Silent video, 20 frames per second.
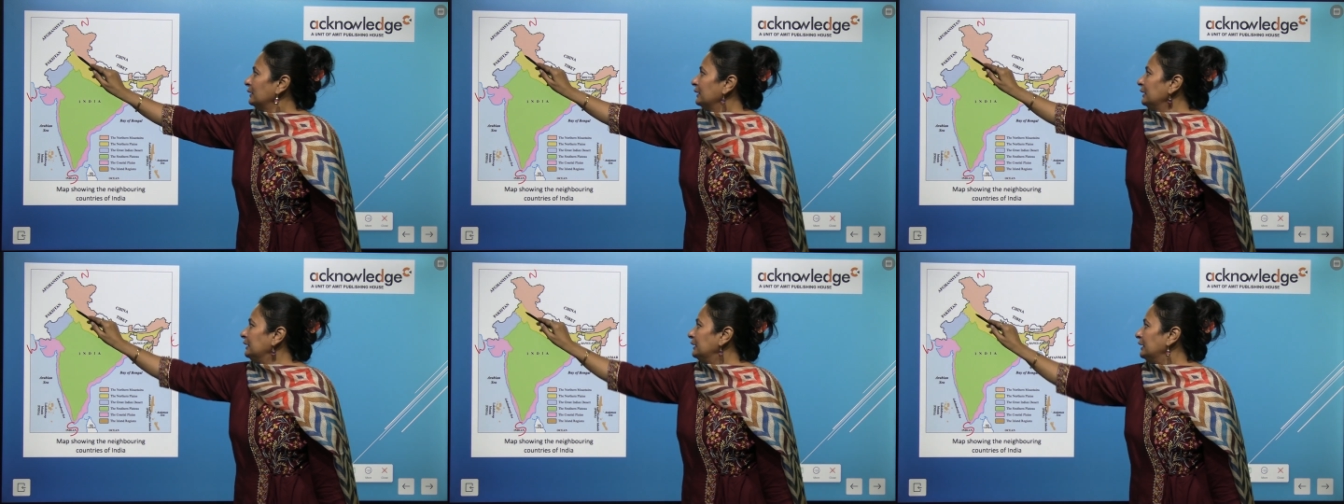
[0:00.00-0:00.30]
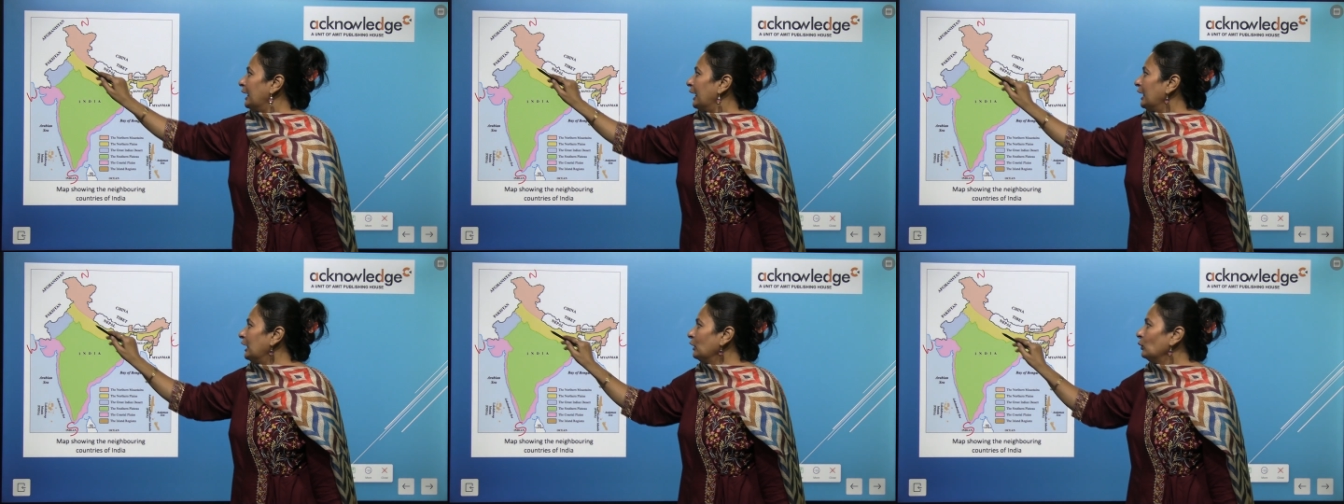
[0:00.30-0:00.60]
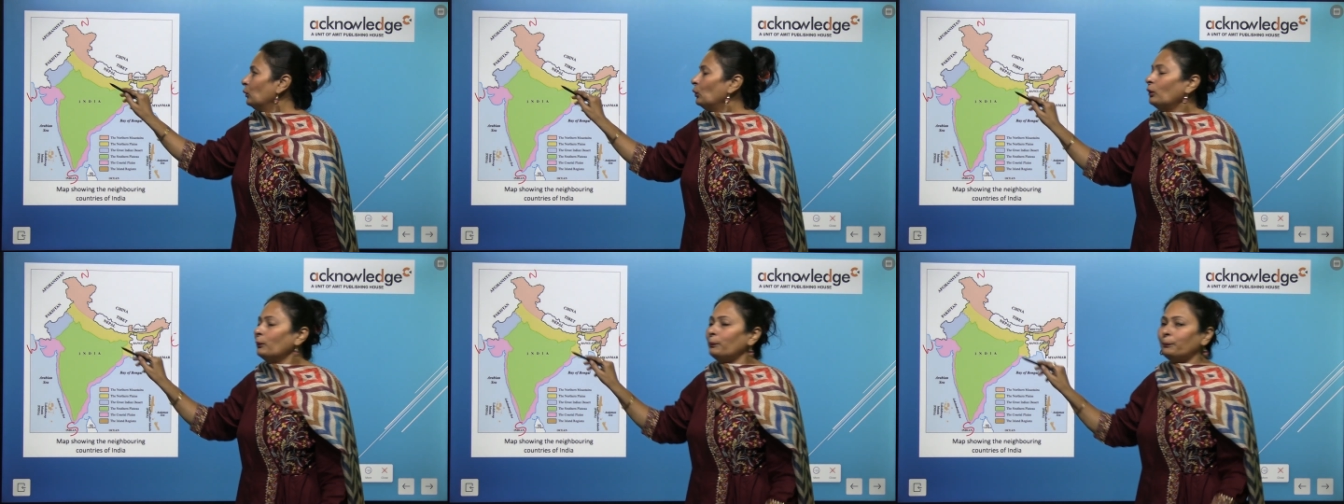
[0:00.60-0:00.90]
The
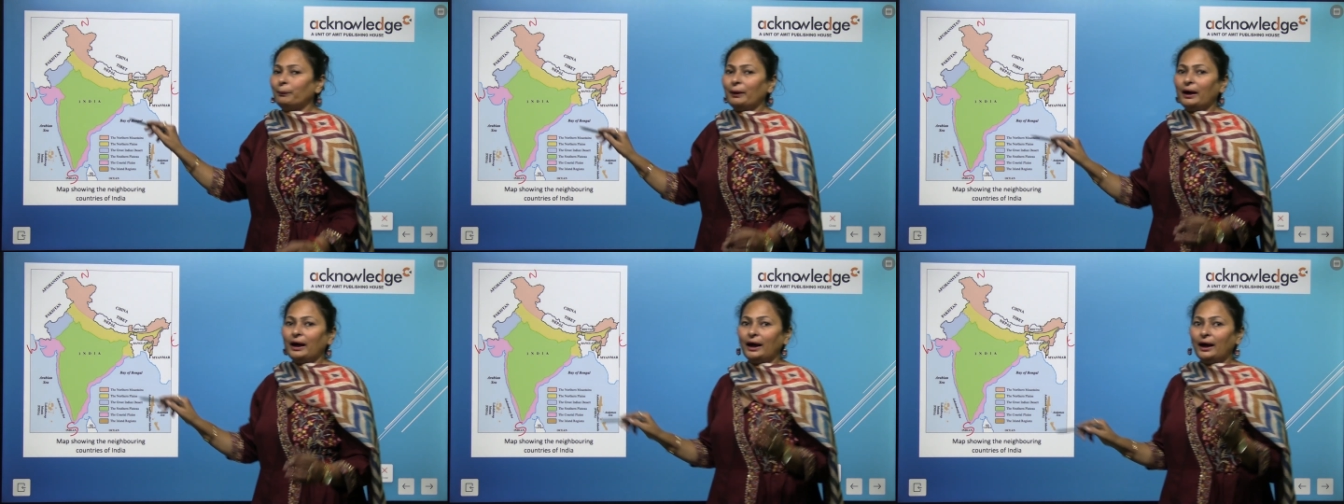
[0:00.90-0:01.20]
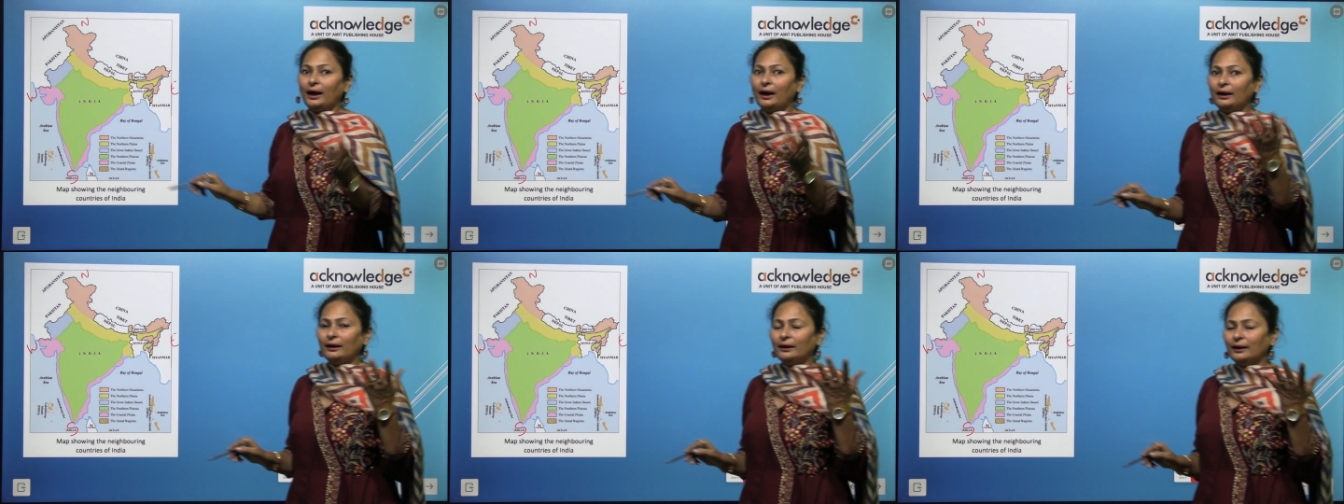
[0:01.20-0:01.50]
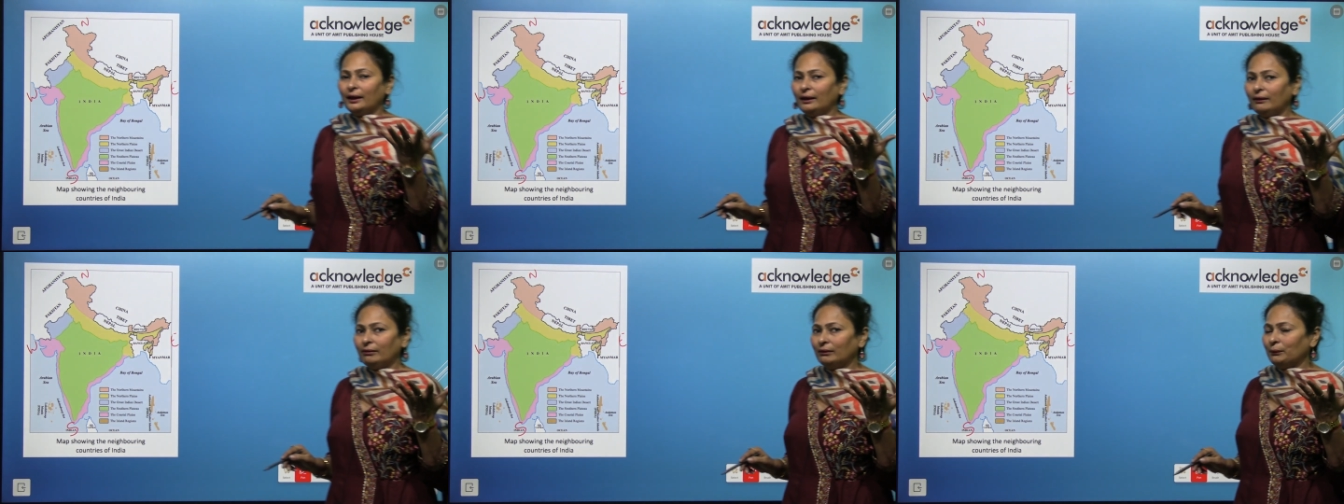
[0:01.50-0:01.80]
yellow
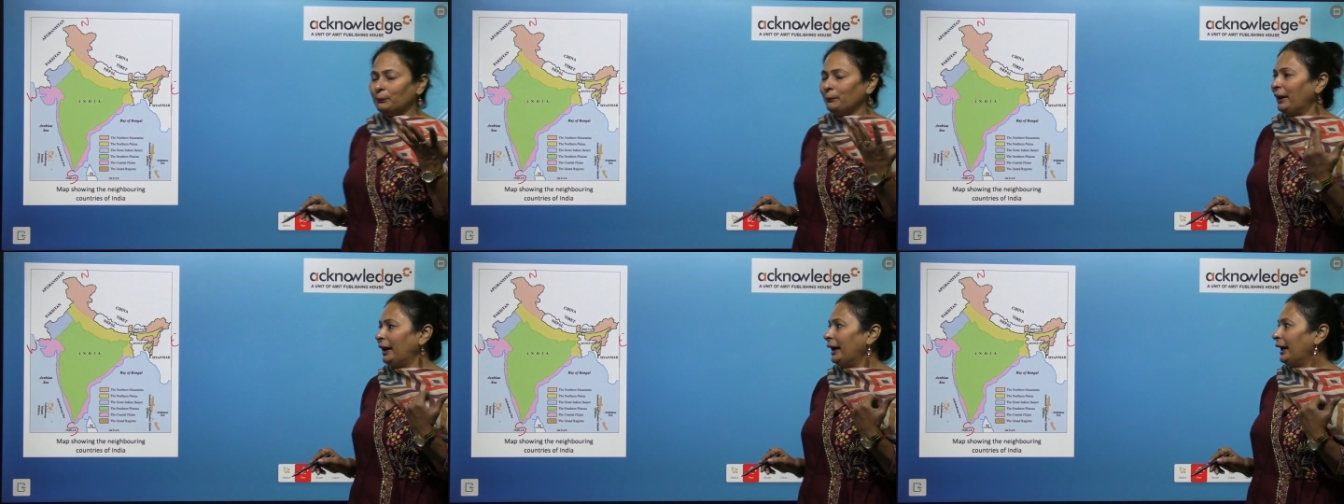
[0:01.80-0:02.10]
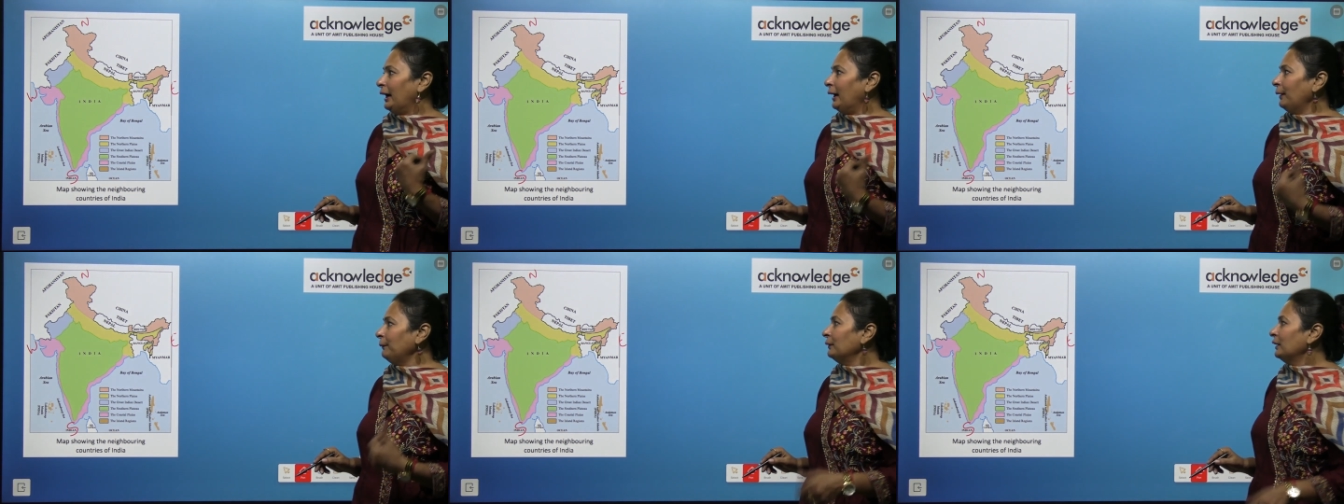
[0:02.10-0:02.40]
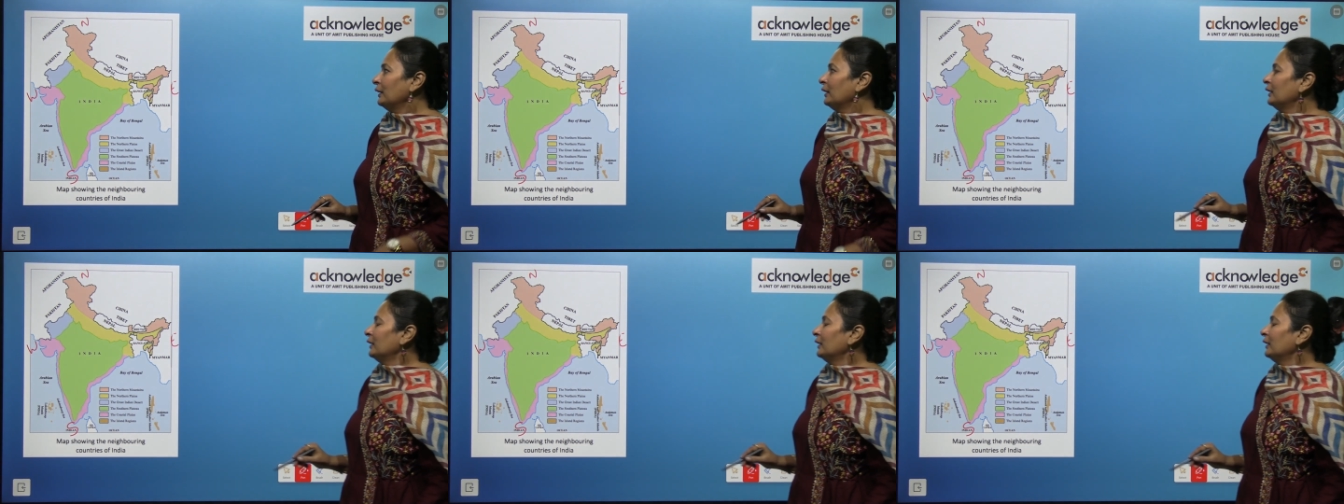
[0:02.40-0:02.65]
part in the map,